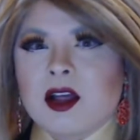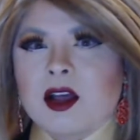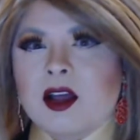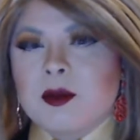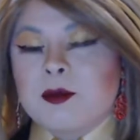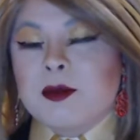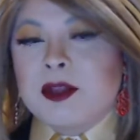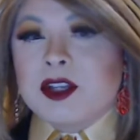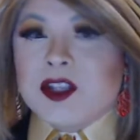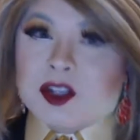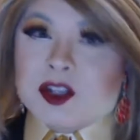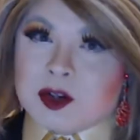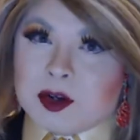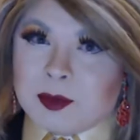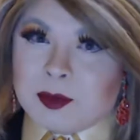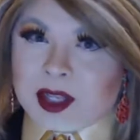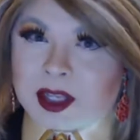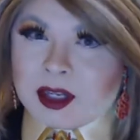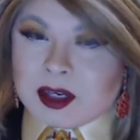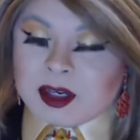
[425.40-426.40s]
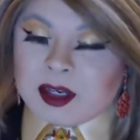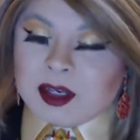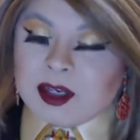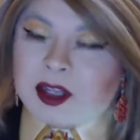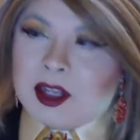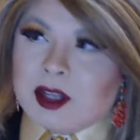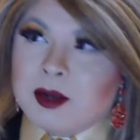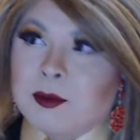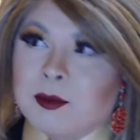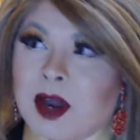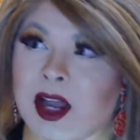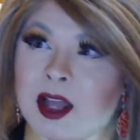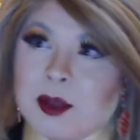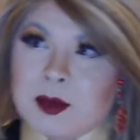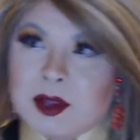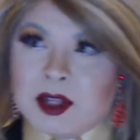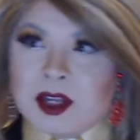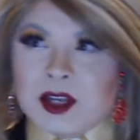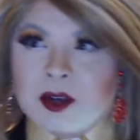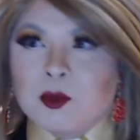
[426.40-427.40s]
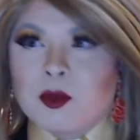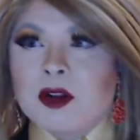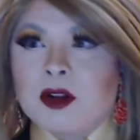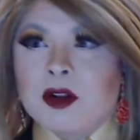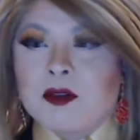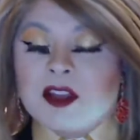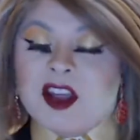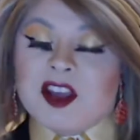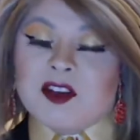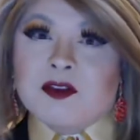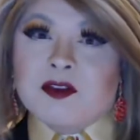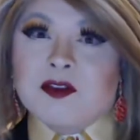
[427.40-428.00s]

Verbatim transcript: Mystery Men, in my opinion, one of the